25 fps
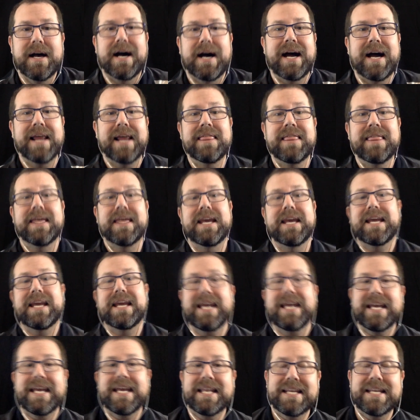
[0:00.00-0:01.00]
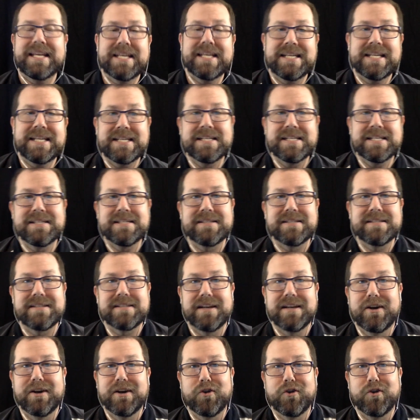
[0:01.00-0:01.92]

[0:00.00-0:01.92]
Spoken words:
I think it is